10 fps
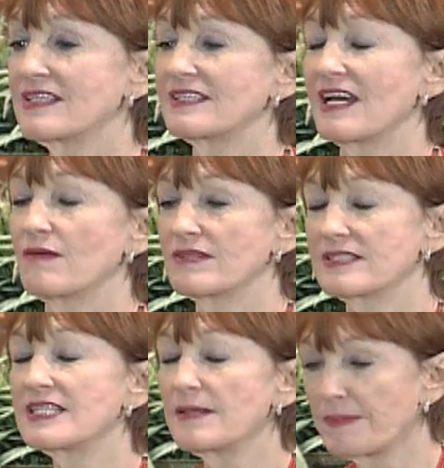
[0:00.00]
was deep
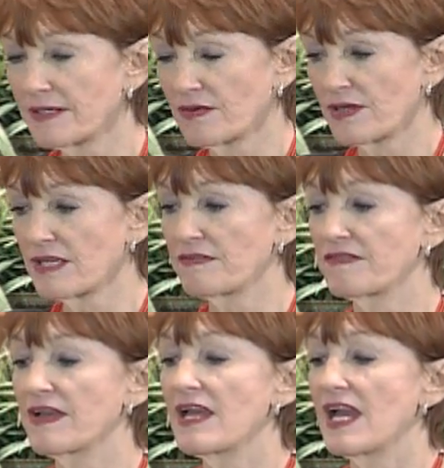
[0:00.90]
in grief,
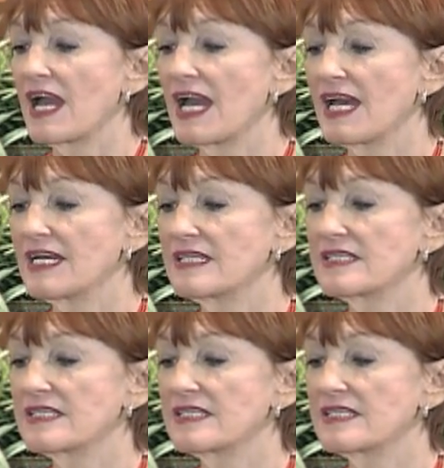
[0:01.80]
mm. and